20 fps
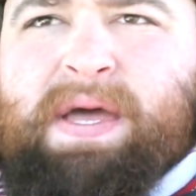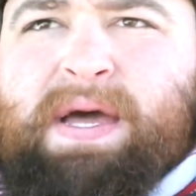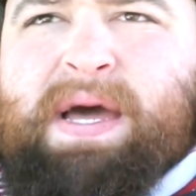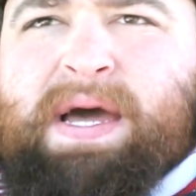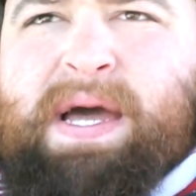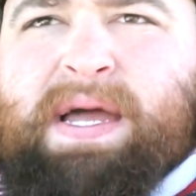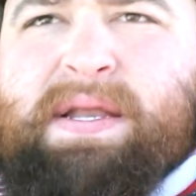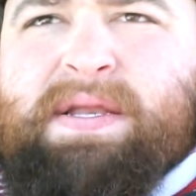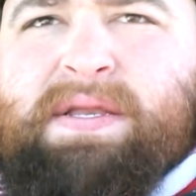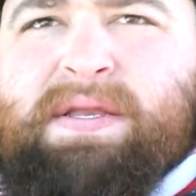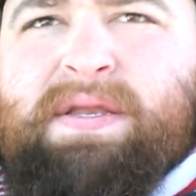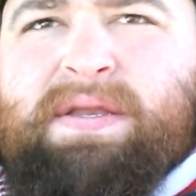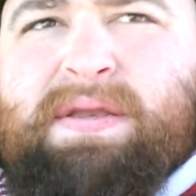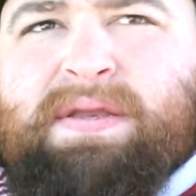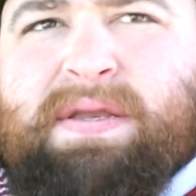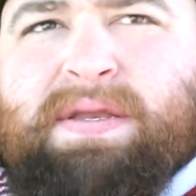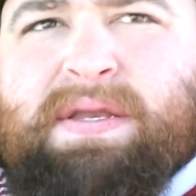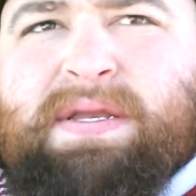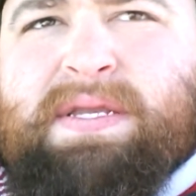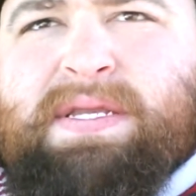I
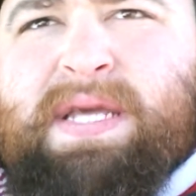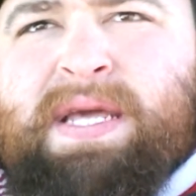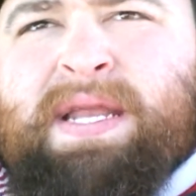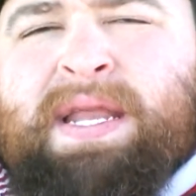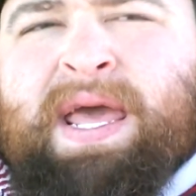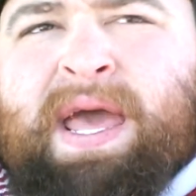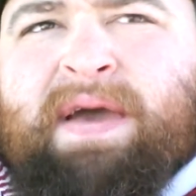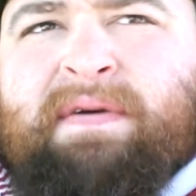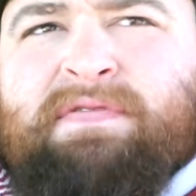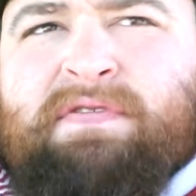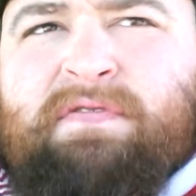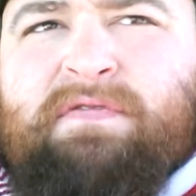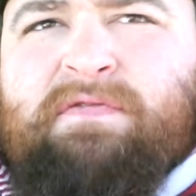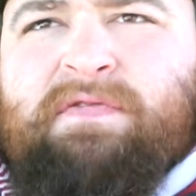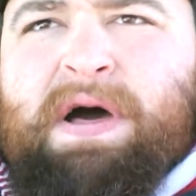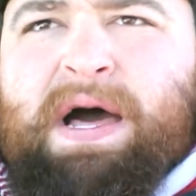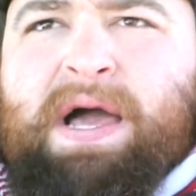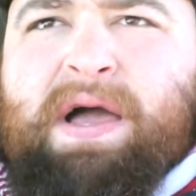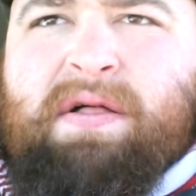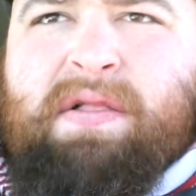didn't have to
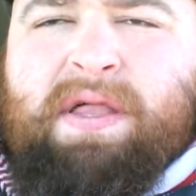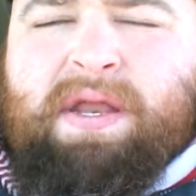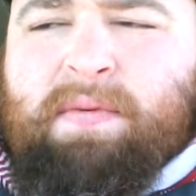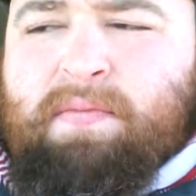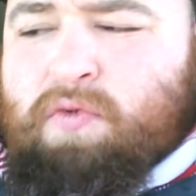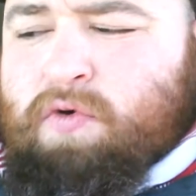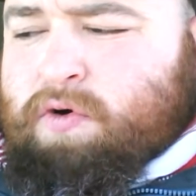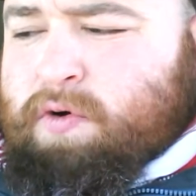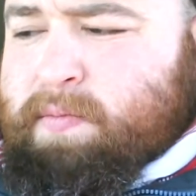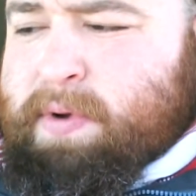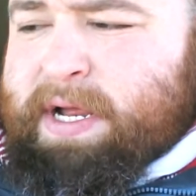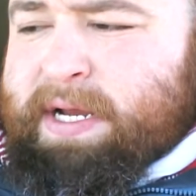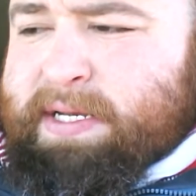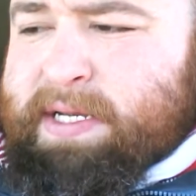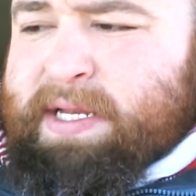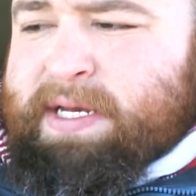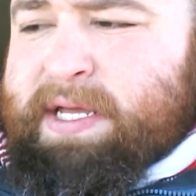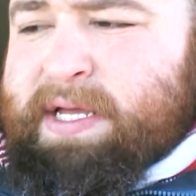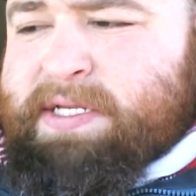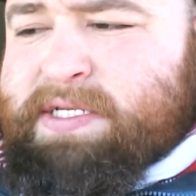file anymore, but I
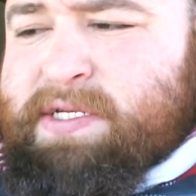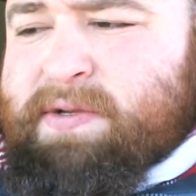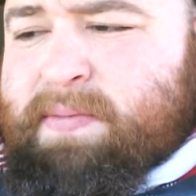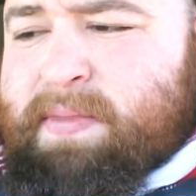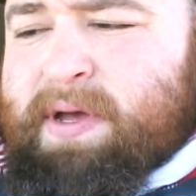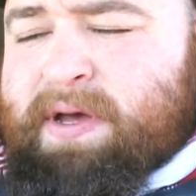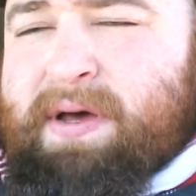did get some